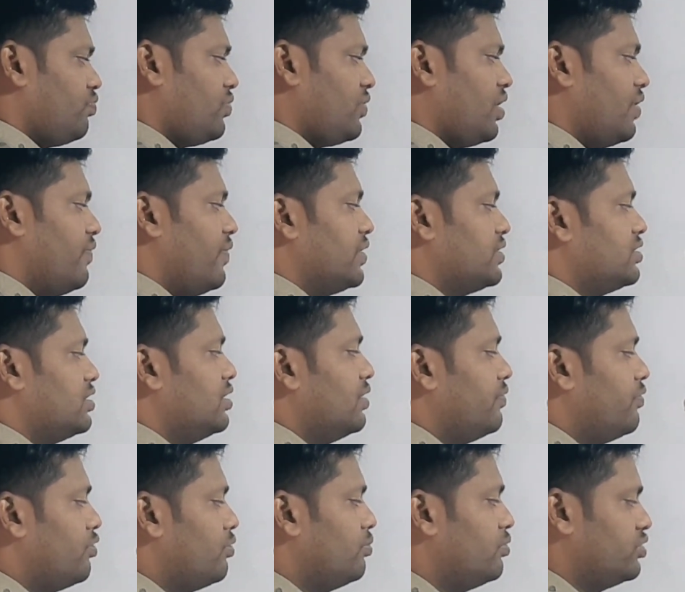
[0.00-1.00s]
first and the
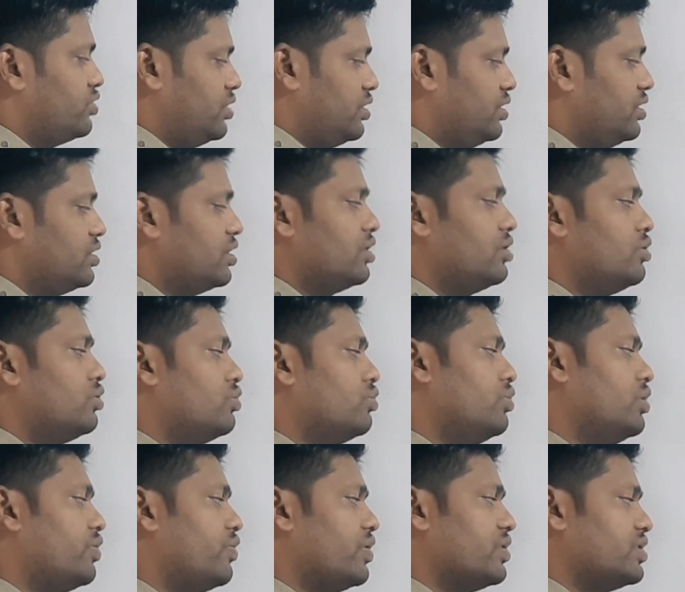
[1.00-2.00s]
foremost thing, these are the two
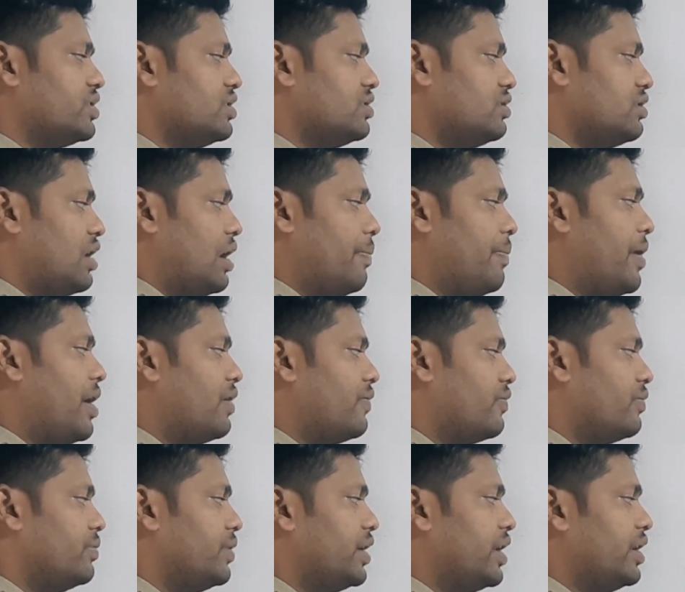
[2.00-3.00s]
equations. Apart
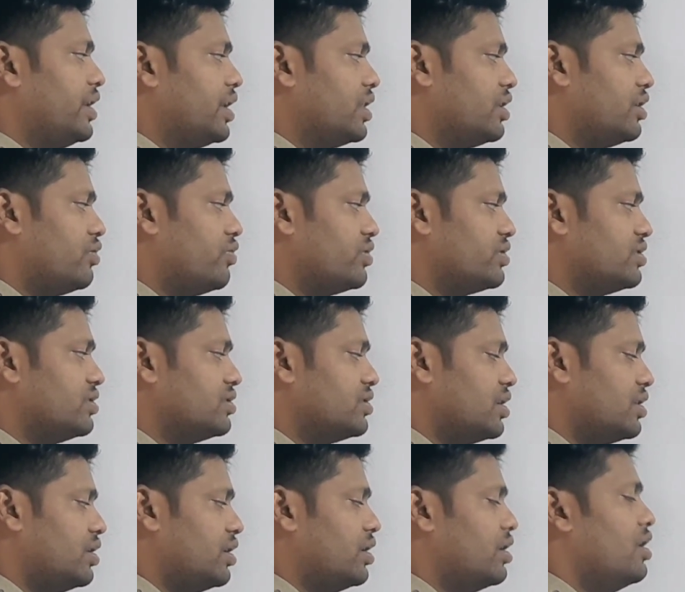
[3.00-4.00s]
from that, any other equations are
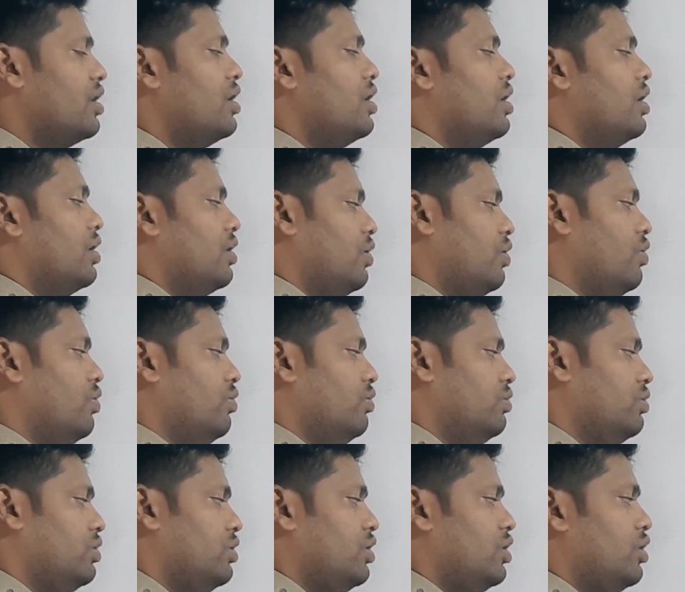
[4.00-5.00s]
there? No,
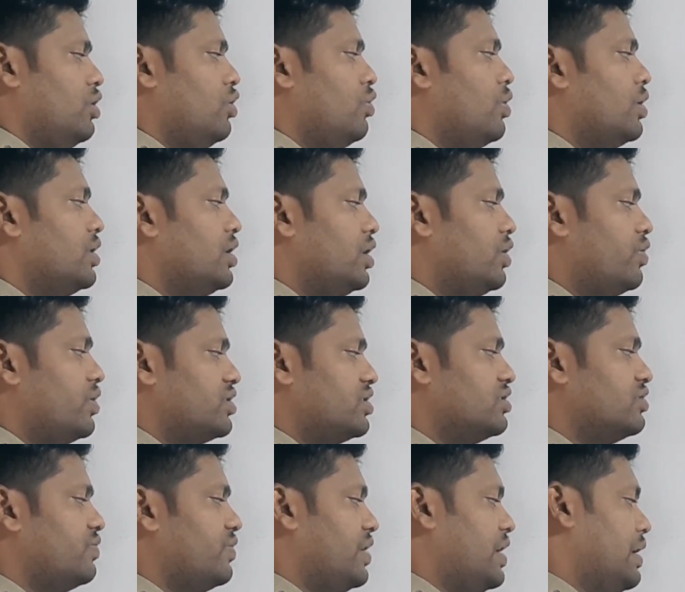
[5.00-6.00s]
no other
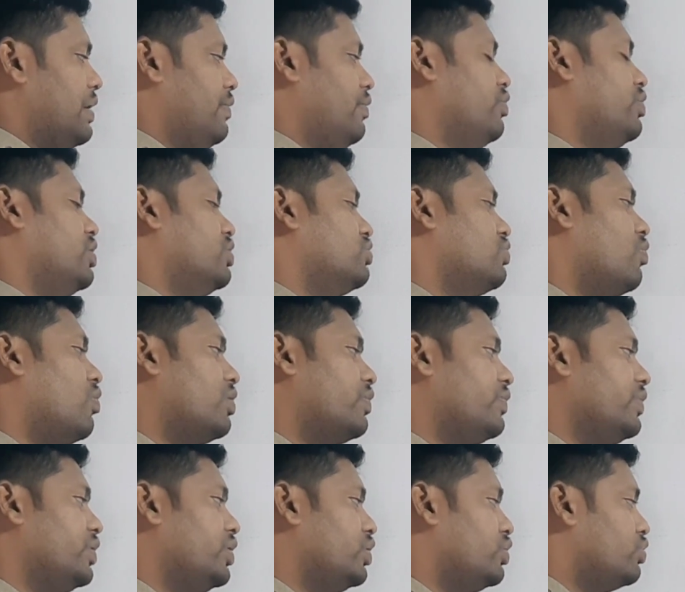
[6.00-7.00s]
equations we have. Okay, so what
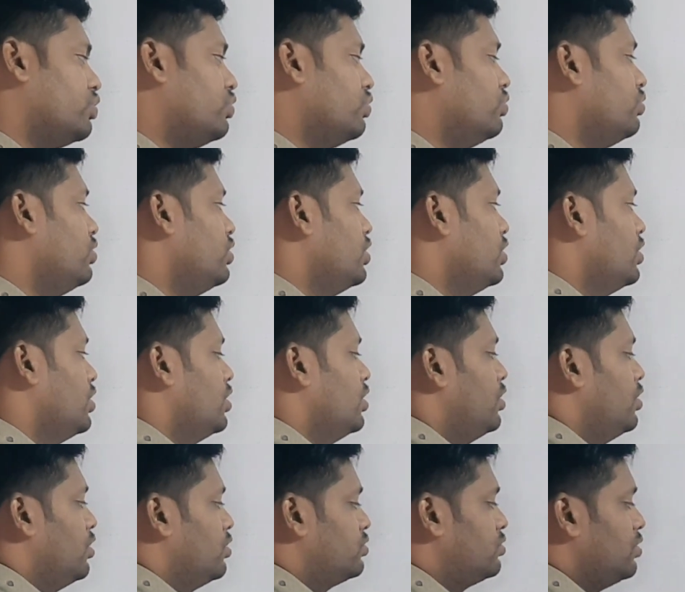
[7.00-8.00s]
we need to do?
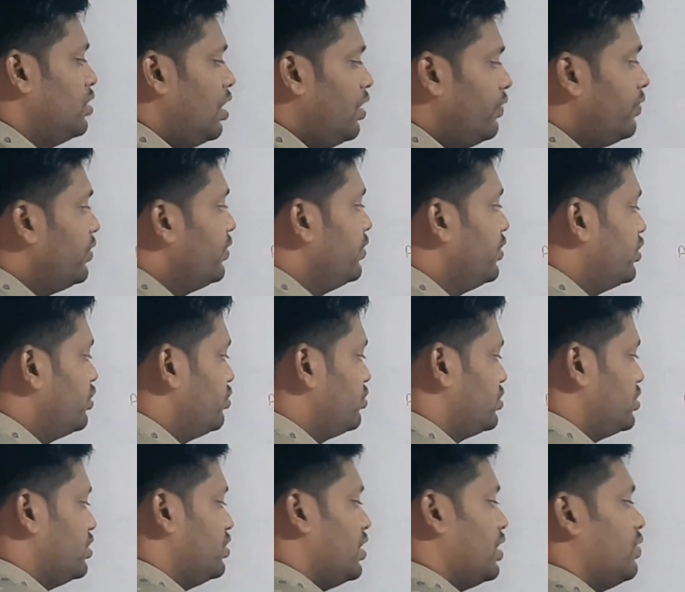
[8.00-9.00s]
So now we need to
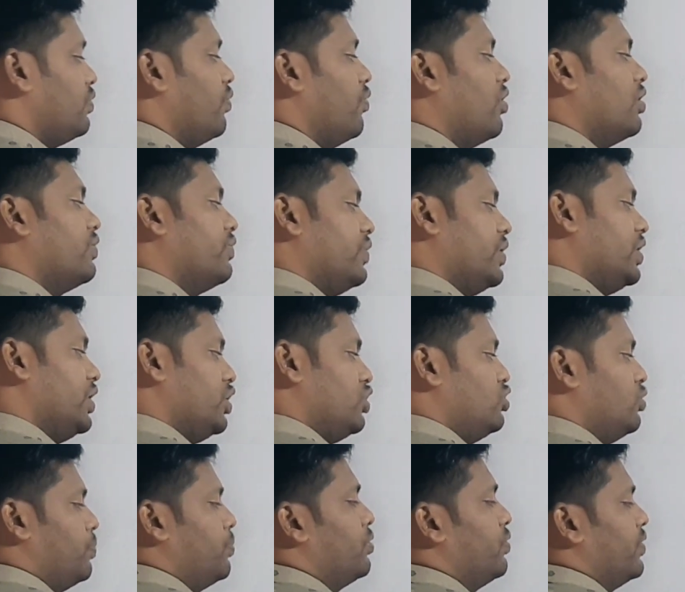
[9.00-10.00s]
see that what we need
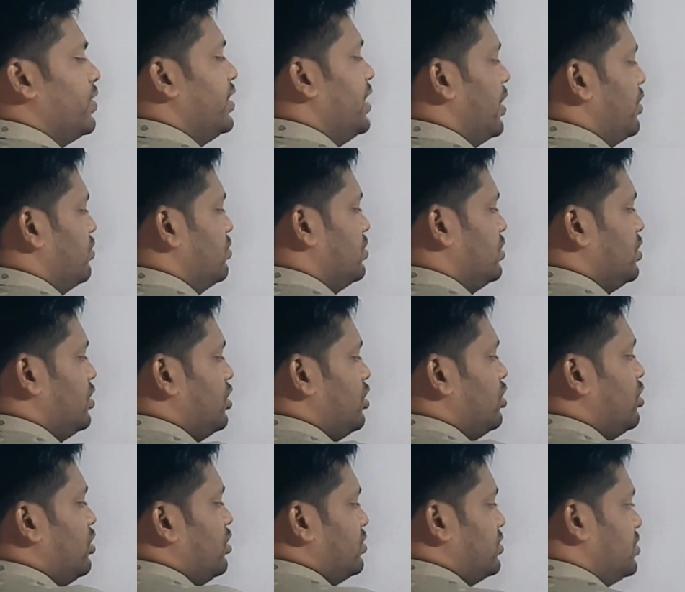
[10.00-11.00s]
to prove it down.
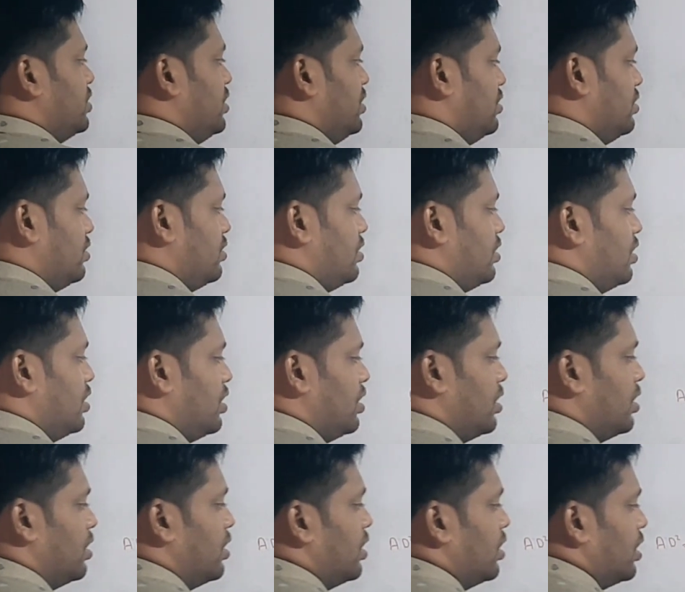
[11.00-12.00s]
See,
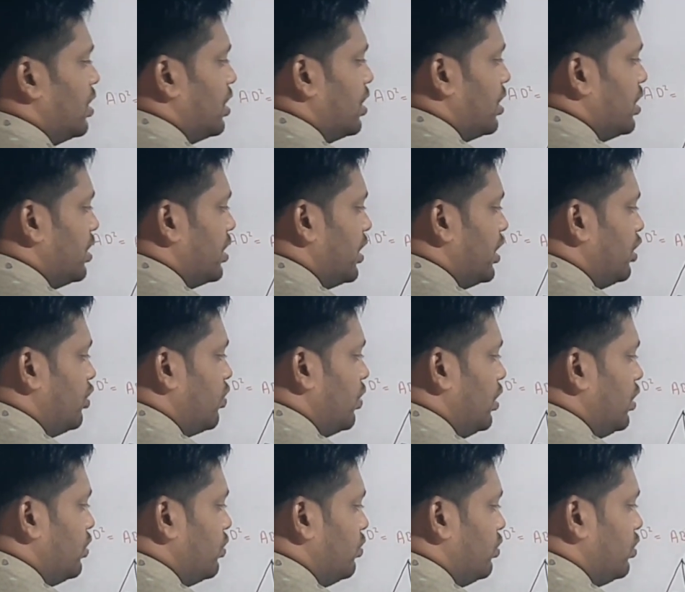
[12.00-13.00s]
in equal
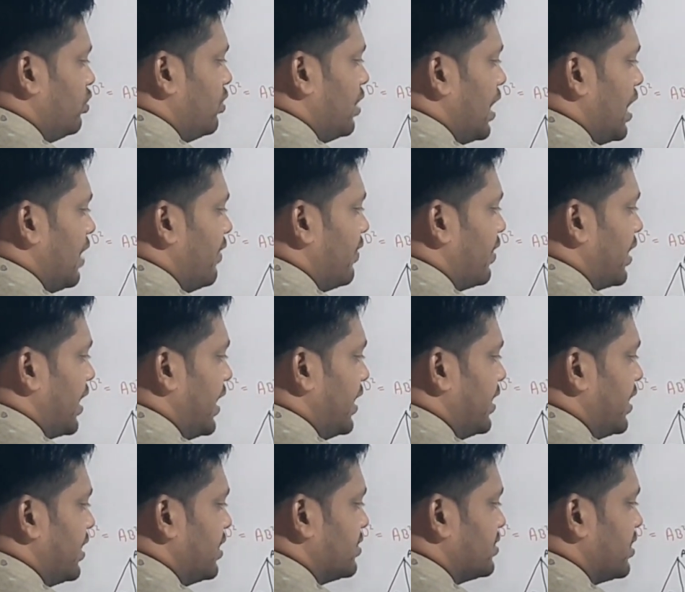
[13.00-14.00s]
to, you will have a right
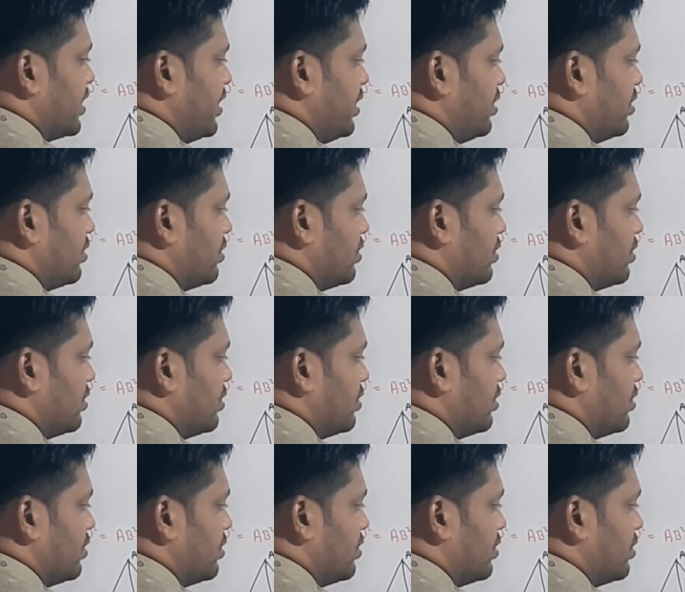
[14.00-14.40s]
hand side